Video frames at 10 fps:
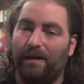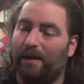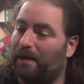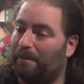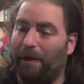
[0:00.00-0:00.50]

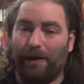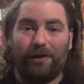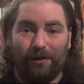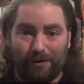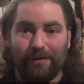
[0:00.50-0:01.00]
And by
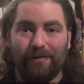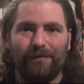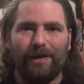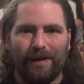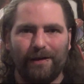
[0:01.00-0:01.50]
God,
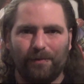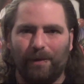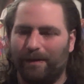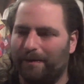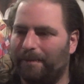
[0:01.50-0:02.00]
that is one.